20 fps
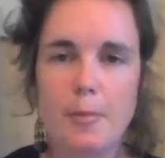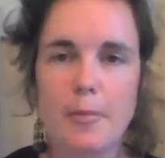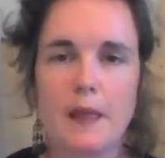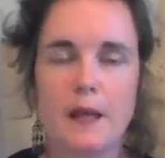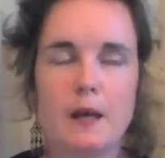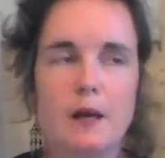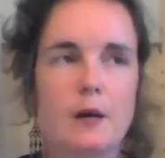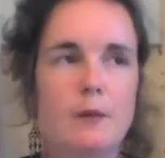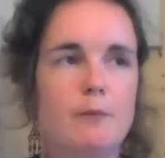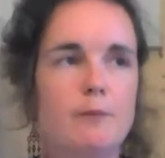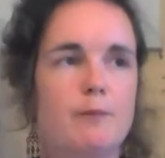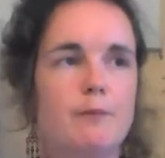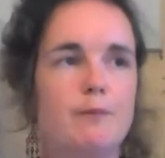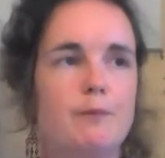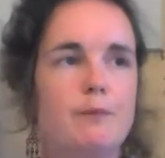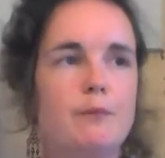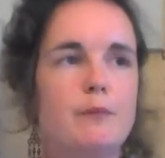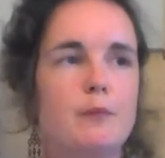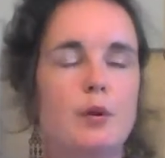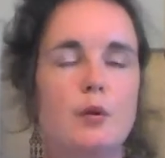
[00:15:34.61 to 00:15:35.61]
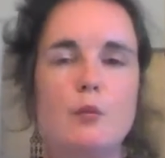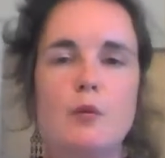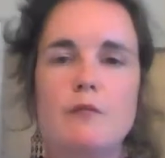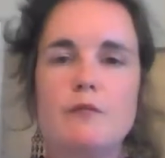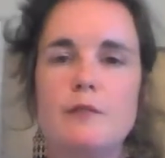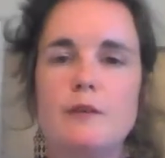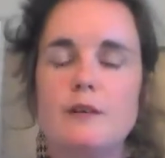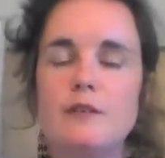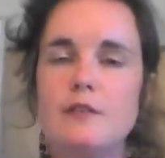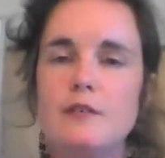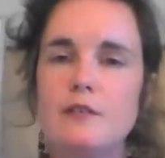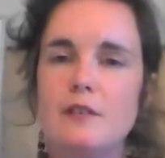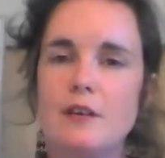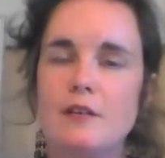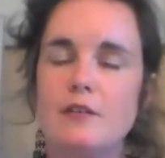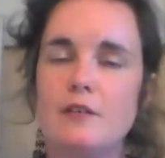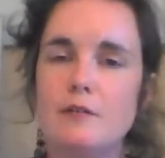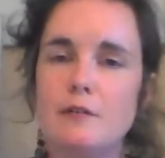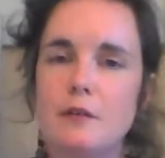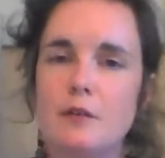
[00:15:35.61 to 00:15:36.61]
But the one thing she says
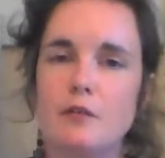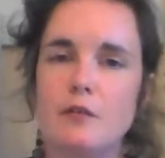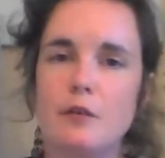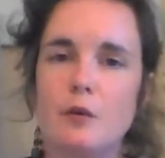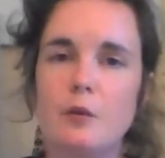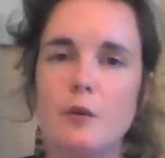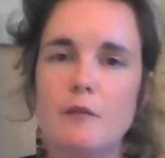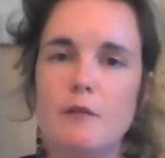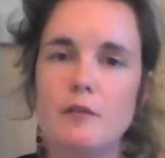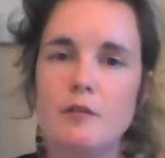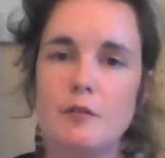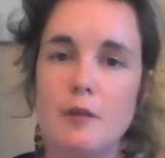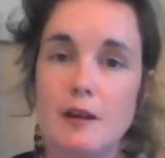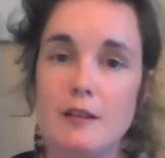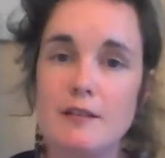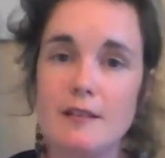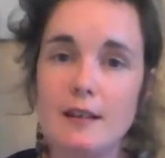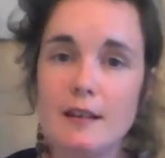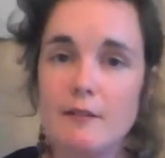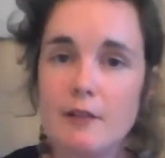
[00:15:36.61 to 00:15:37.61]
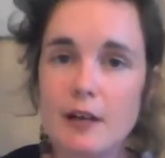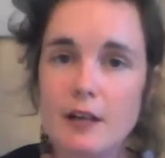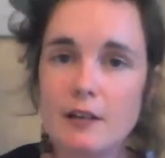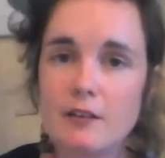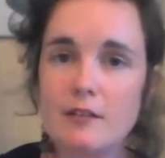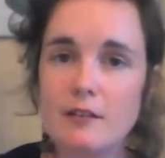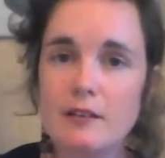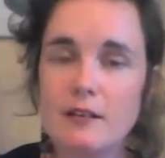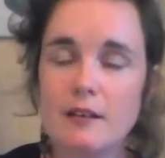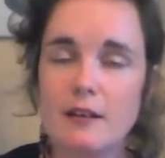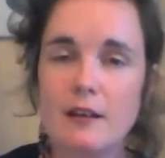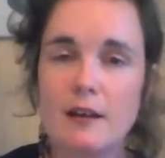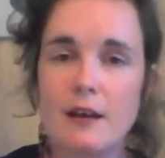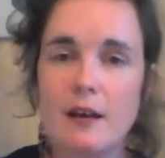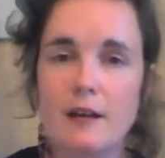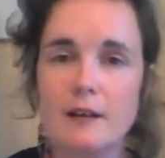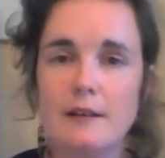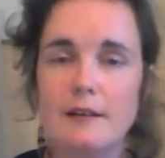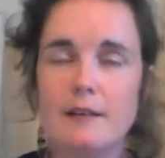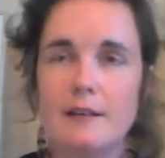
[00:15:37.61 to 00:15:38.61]
she feels stuck with is writing lyrics.
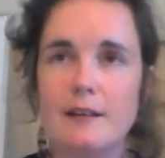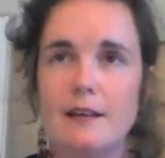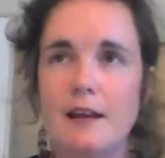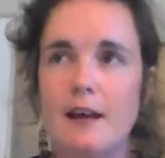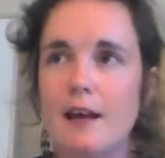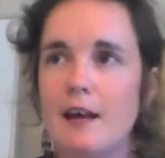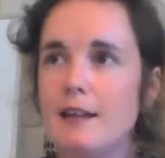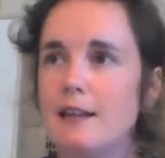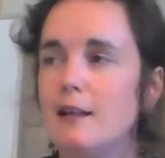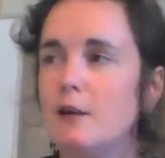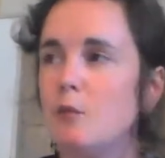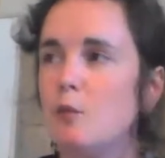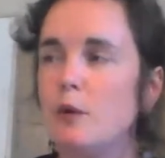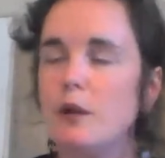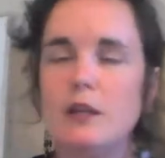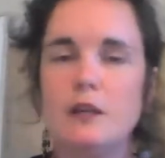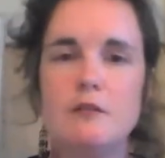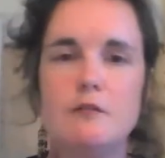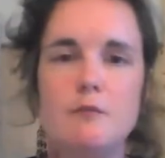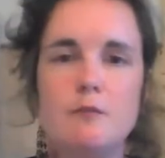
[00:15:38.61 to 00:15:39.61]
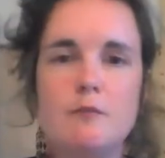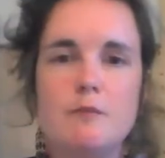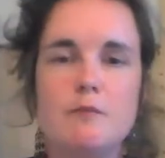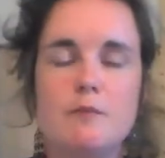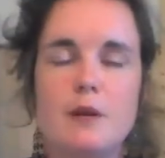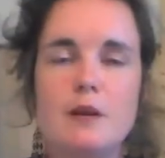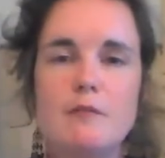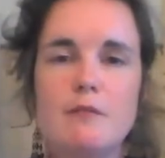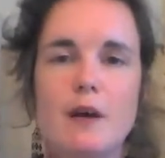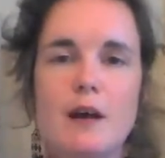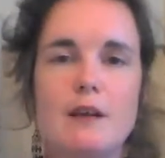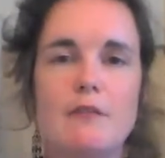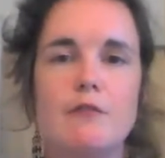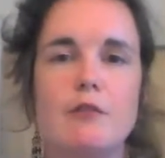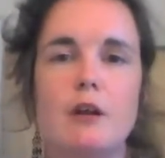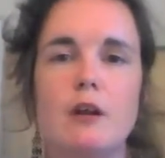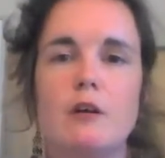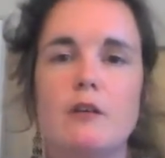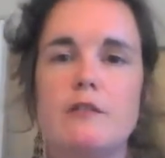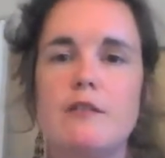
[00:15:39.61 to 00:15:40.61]
And I think when you've been writing for
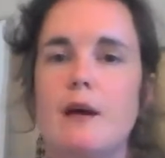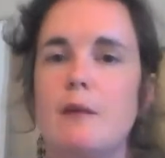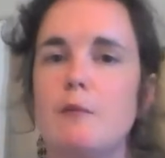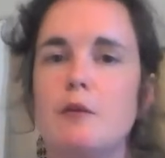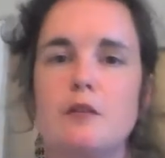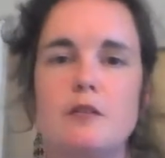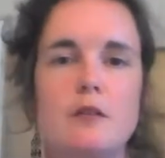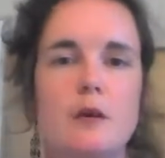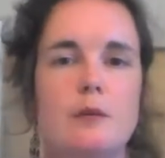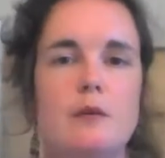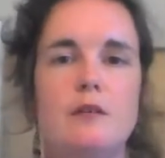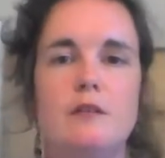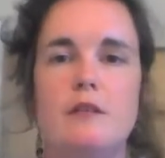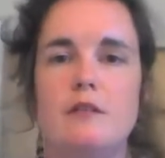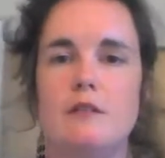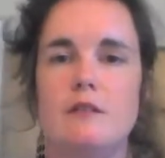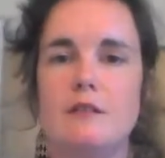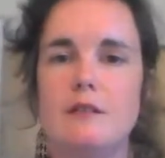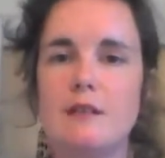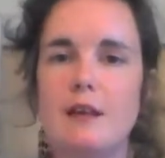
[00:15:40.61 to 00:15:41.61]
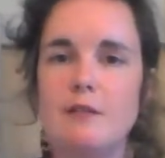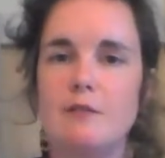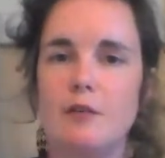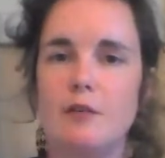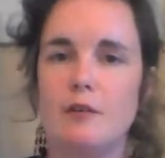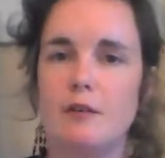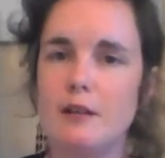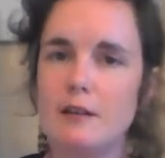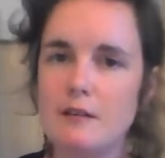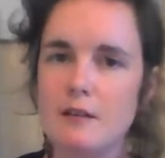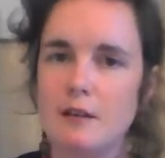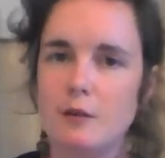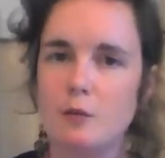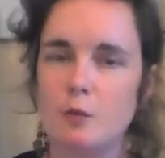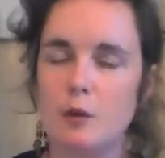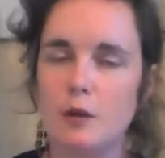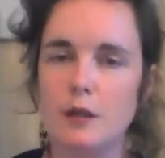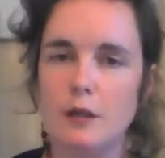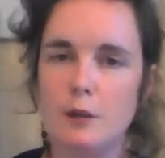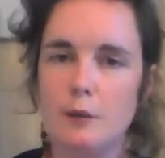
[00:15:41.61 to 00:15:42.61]
a long time, it's so easy to take for granted
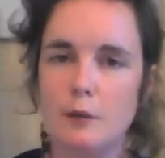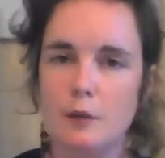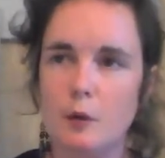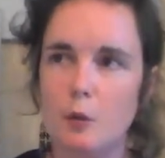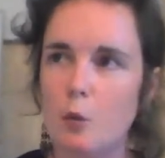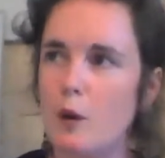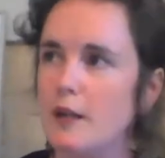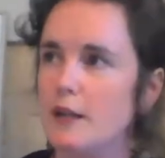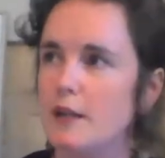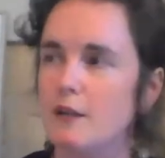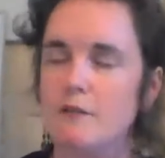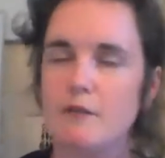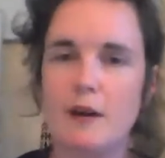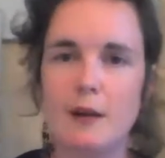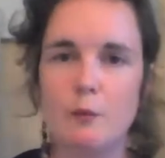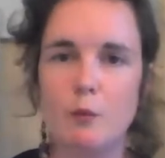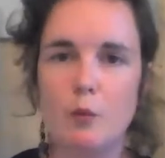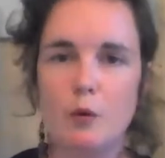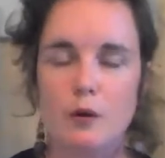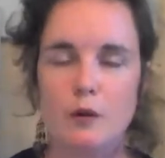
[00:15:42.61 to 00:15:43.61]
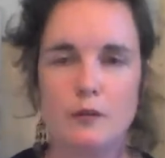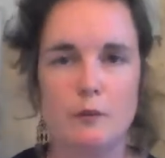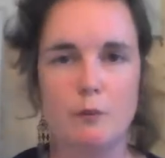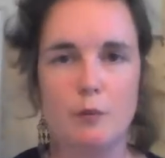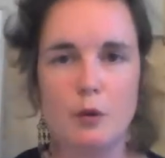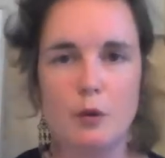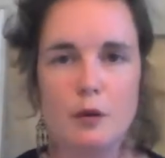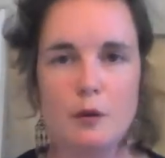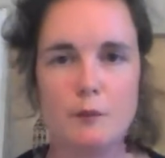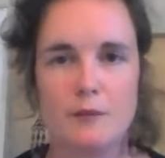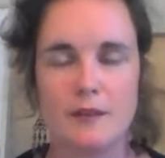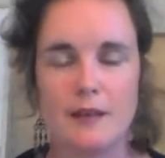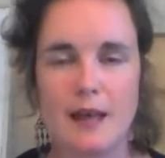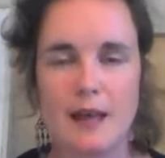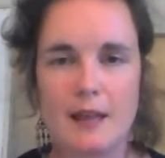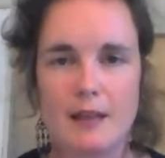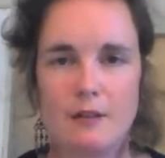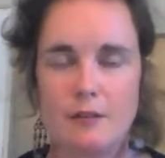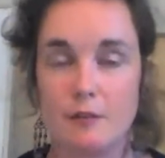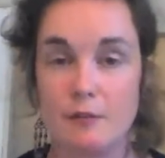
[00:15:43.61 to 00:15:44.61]
what you do and the way you find words and put them
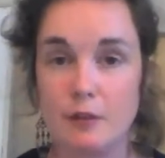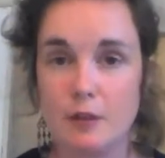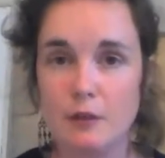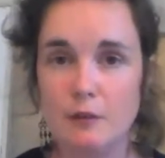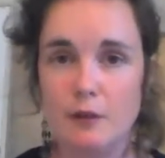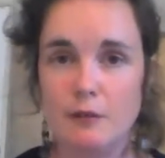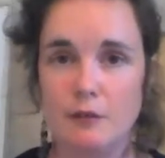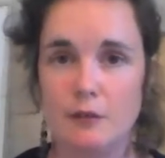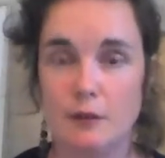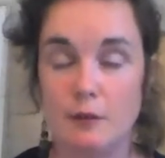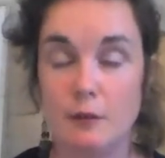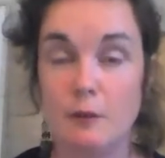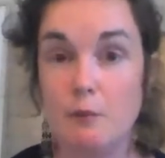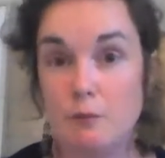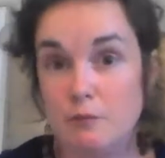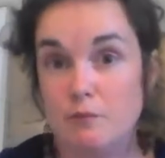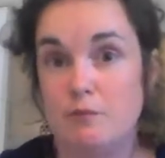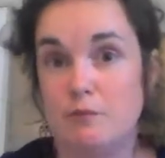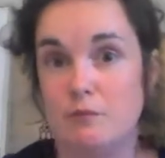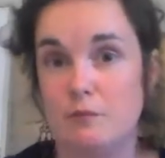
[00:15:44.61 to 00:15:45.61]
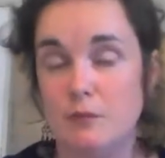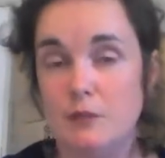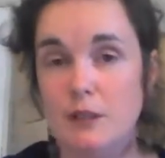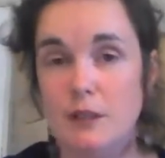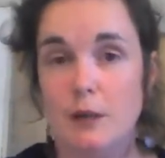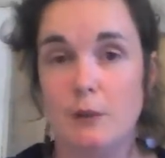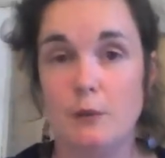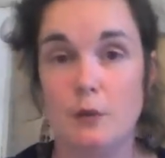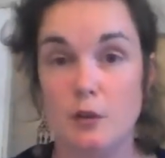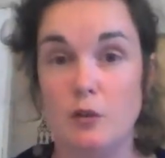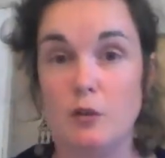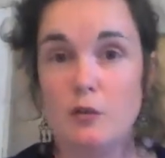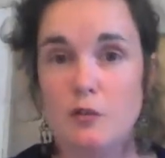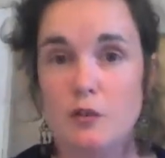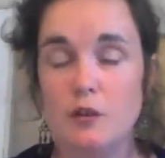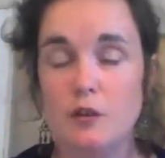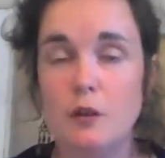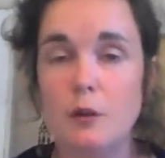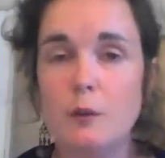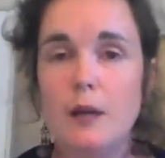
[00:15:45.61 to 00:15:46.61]
together if you're used
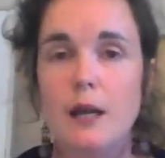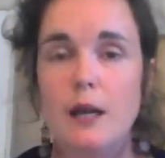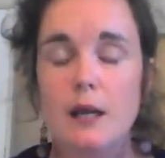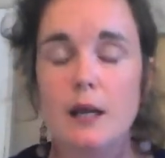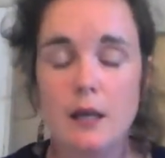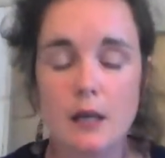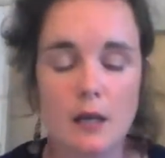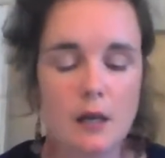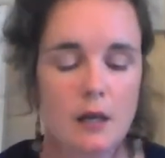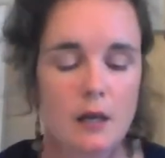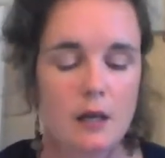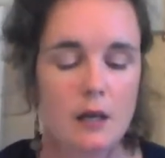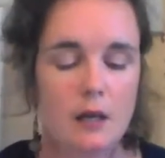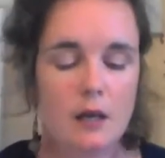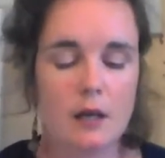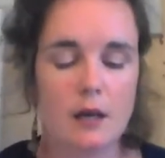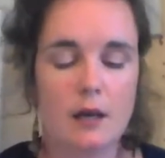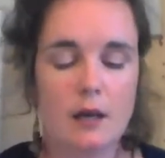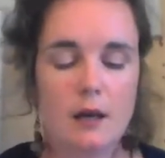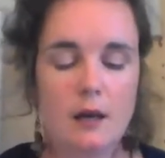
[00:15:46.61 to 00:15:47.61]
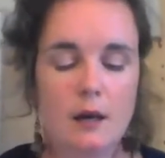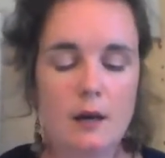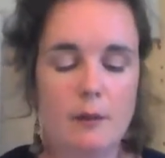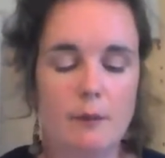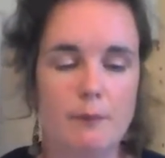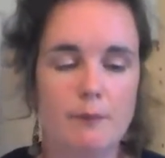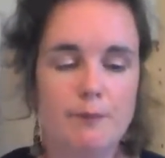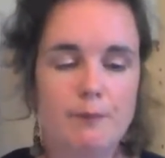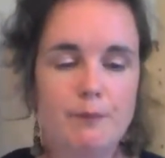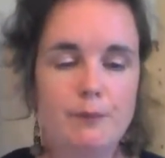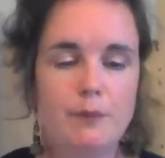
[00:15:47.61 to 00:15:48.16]
to doing it.